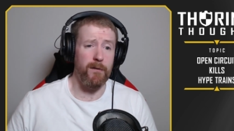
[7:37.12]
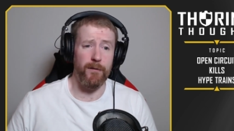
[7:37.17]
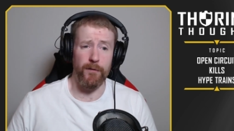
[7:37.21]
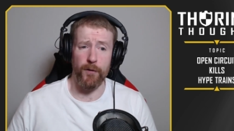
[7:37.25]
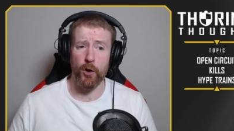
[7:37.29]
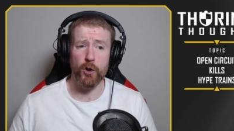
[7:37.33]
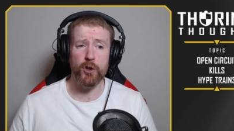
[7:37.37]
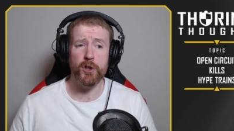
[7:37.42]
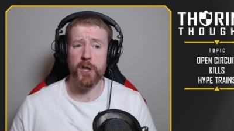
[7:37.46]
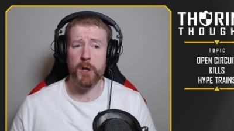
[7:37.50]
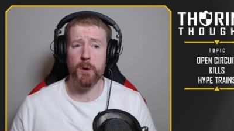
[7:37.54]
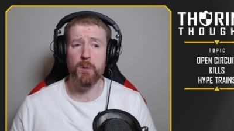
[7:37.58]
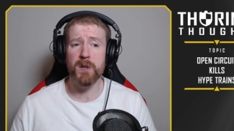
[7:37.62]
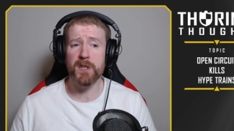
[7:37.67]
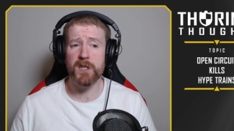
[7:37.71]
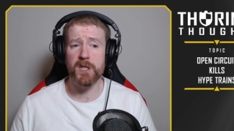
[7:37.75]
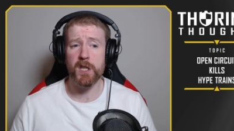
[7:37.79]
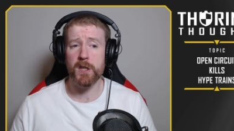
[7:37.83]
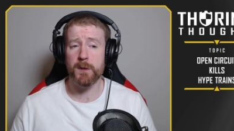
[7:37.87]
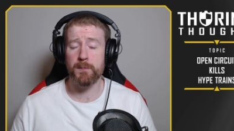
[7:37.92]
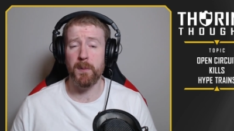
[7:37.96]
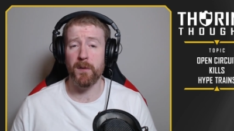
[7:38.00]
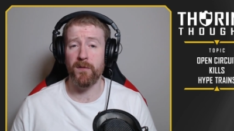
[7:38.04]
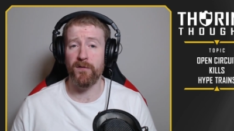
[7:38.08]

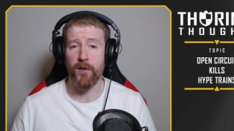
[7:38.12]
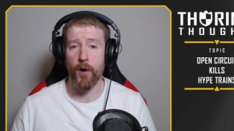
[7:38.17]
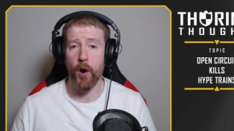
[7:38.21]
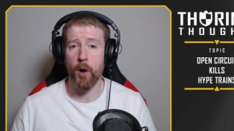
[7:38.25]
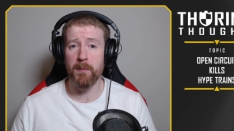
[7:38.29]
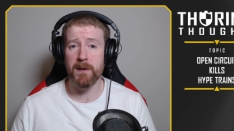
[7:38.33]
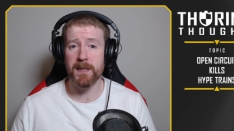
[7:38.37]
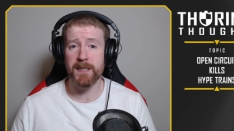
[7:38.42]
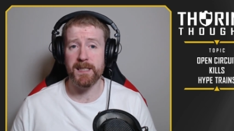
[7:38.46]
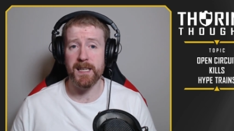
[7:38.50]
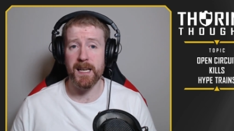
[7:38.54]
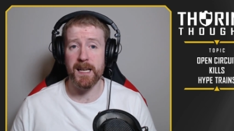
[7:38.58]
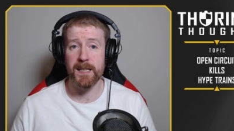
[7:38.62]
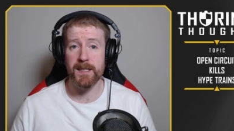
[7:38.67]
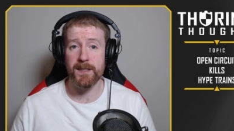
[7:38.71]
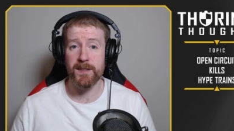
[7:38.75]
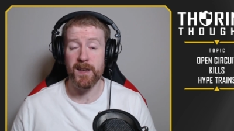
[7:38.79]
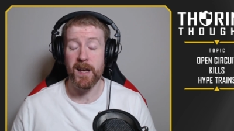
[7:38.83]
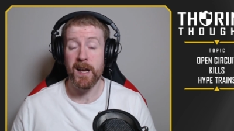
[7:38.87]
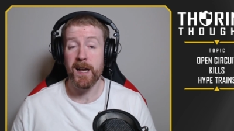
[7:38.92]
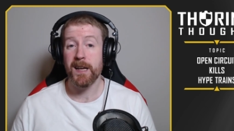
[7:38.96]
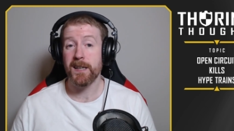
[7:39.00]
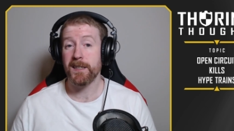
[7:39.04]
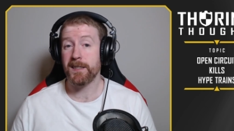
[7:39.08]
fortuitous
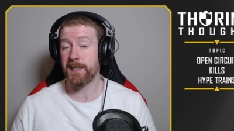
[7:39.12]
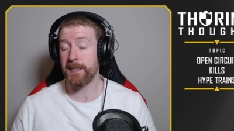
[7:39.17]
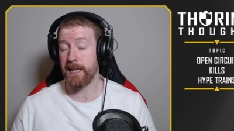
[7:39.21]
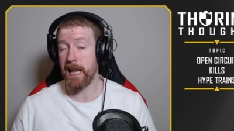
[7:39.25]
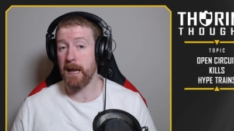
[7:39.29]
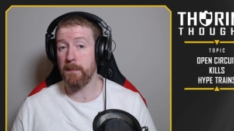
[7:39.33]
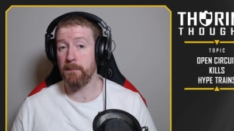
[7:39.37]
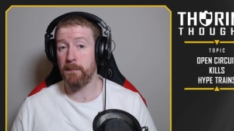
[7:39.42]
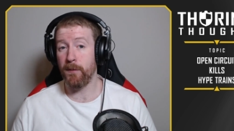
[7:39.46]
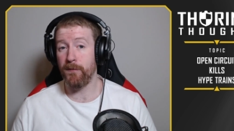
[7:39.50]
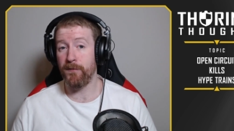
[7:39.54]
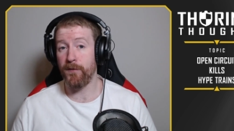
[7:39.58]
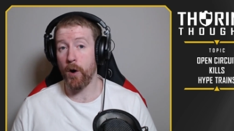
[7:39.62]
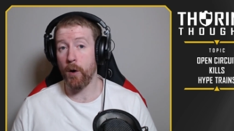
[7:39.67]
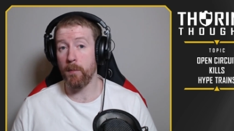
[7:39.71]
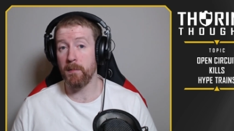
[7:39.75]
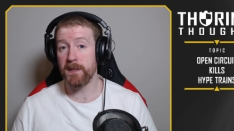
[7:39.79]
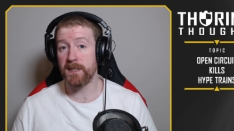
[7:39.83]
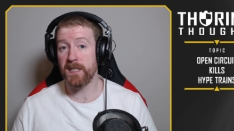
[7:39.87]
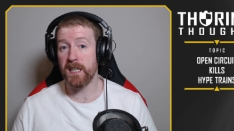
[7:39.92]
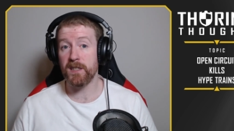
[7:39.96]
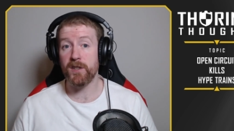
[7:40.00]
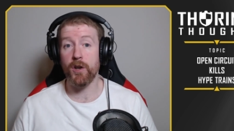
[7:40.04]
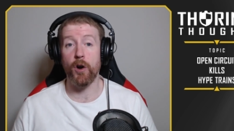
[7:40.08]
performances, slight
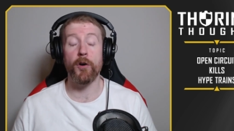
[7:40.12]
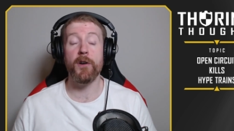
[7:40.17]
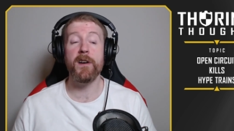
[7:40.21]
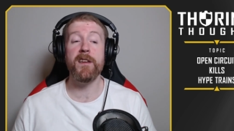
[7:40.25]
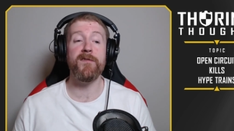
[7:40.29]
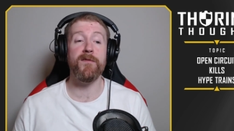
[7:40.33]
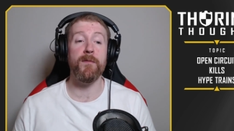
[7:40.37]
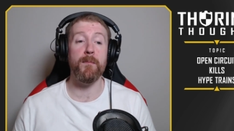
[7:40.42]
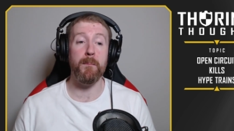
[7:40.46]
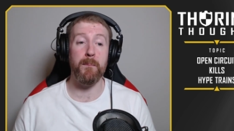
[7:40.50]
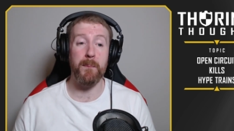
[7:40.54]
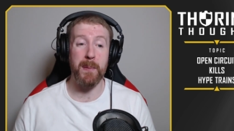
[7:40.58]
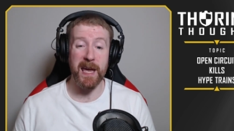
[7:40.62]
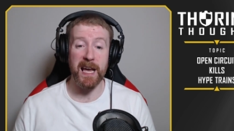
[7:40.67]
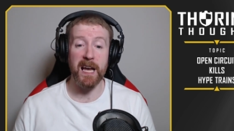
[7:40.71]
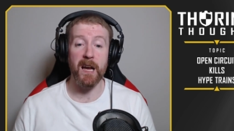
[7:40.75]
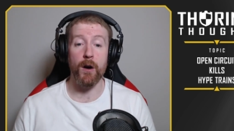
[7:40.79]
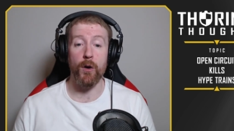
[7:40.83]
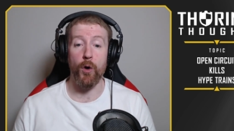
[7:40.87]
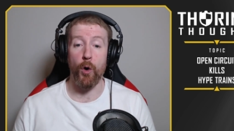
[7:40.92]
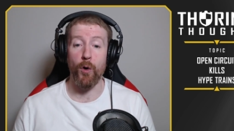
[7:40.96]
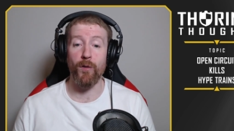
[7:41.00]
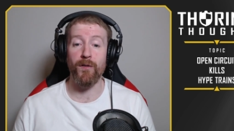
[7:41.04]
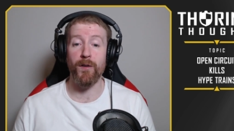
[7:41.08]
performances, or even
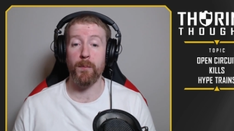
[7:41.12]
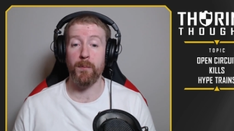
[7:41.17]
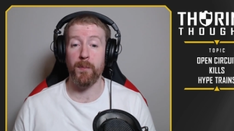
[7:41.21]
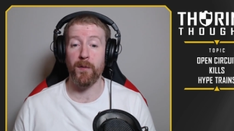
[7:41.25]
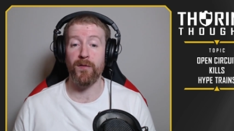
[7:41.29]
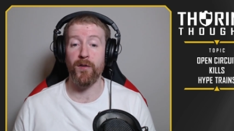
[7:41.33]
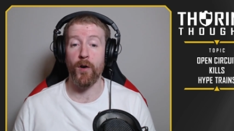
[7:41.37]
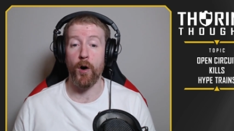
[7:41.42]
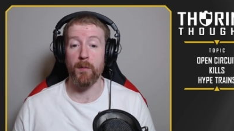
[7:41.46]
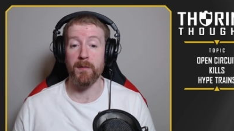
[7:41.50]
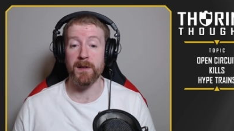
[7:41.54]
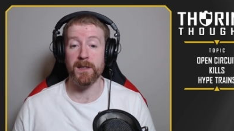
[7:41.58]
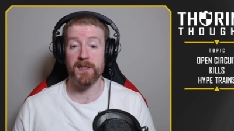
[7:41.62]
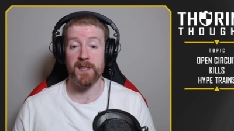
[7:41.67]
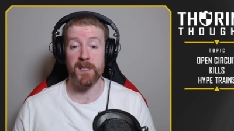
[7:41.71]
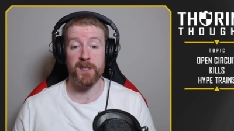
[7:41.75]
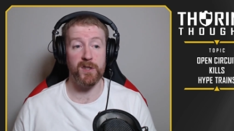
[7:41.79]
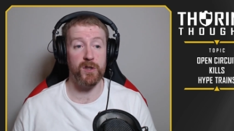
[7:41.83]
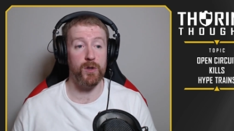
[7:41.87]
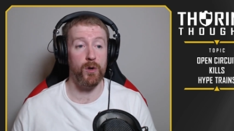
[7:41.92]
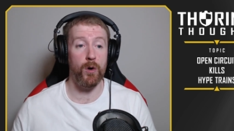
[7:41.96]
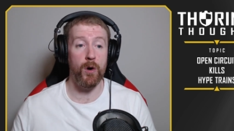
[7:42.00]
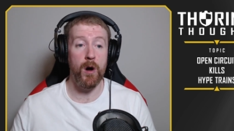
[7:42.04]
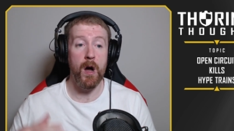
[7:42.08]
big
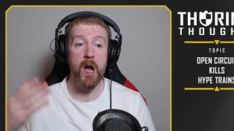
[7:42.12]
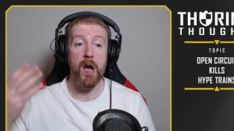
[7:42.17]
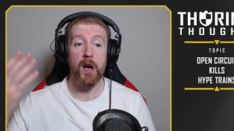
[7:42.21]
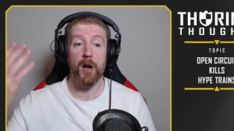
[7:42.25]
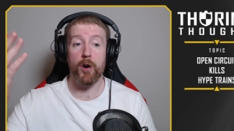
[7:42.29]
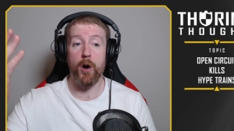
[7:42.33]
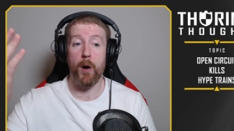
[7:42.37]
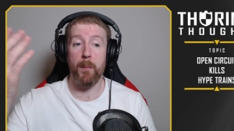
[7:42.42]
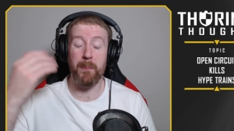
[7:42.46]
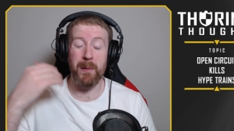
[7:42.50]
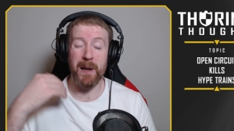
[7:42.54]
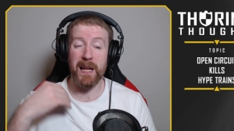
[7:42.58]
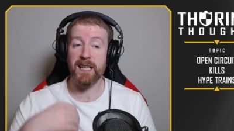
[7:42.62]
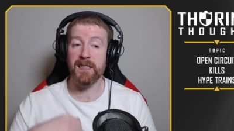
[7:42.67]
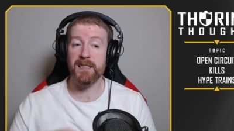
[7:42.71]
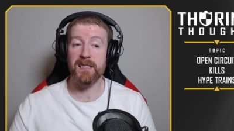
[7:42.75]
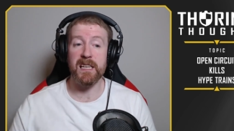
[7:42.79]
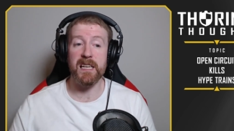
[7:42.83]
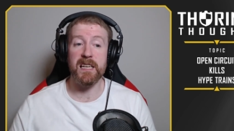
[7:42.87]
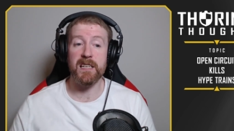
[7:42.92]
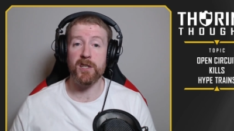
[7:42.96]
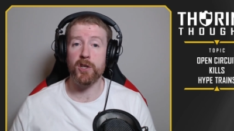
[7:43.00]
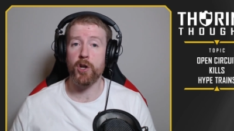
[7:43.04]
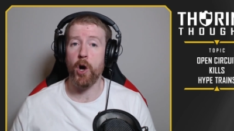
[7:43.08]
overperformances. So
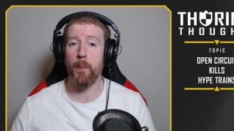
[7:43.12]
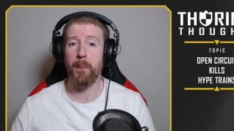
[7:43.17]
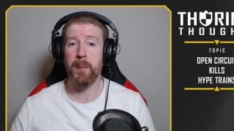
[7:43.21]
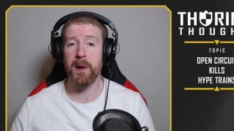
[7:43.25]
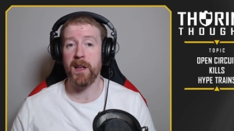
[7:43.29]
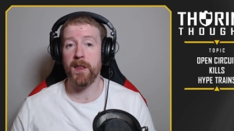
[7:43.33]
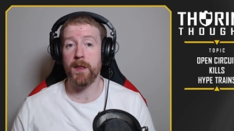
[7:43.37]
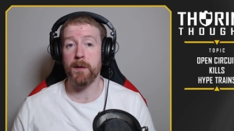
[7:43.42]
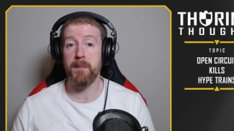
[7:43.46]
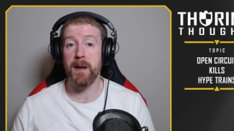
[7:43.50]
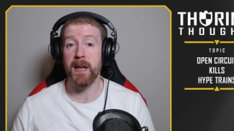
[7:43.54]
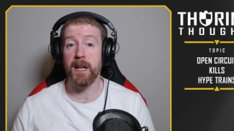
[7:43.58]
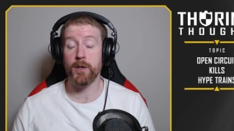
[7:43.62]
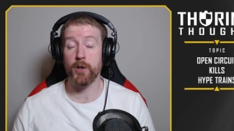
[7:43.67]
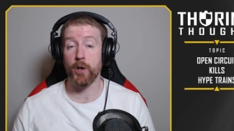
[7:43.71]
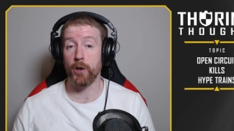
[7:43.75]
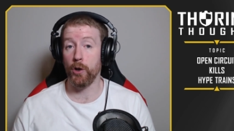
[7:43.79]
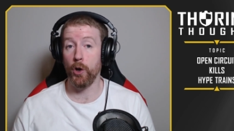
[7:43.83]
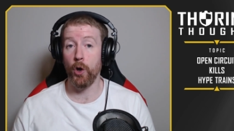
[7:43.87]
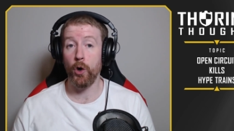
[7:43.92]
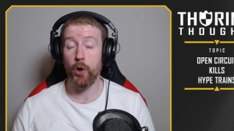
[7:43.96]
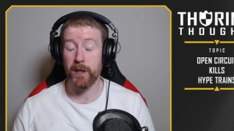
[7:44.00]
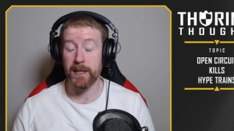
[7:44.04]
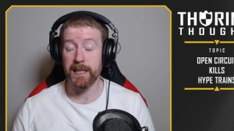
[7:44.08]
complexities, top eight of the major,
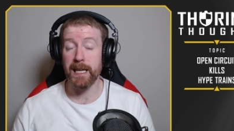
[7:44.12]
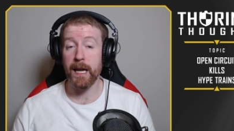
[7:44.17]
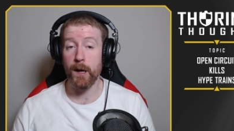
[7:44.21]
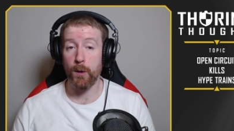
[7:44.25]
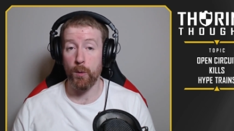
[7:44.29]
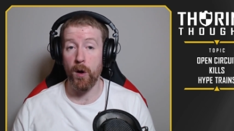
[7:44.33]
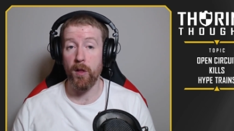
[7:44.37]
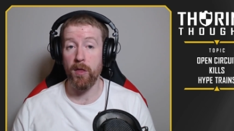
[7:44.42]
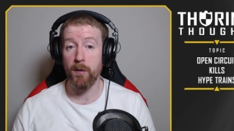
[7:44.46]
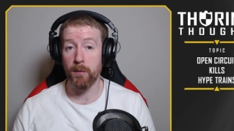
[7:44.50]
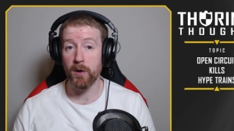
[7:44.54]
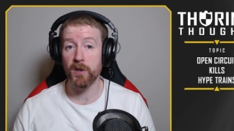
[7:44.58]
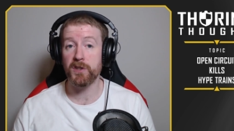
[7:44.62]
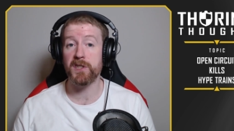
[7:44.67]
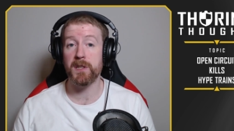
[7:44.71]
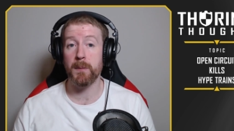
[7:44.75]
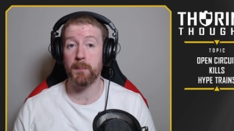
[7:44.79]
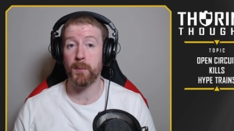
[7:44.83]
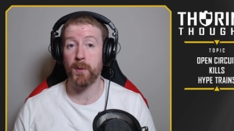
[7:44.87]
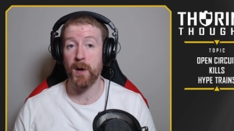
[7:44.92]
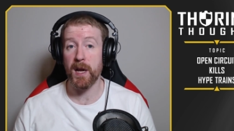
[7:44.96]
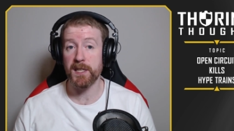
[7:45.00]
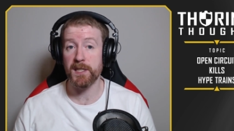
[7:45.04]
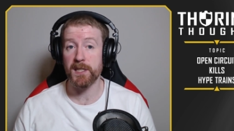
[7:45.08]
looked like one of the most
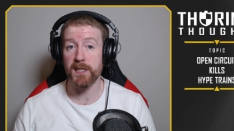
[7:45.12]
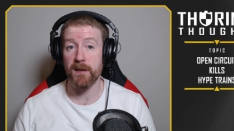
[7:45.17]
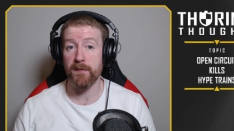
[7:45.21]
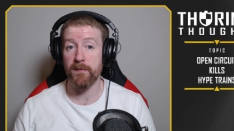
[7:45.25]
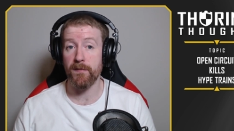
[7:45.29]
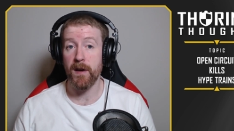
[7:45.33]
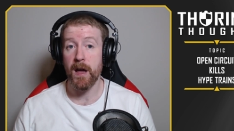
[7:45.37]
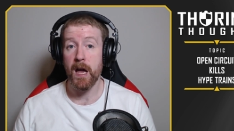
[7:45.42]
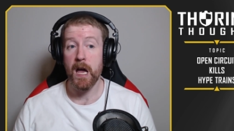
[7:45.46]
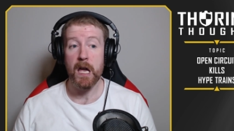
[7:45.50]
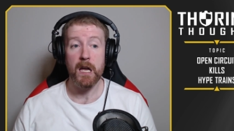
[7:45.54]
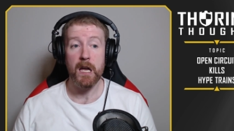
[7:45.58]
impressive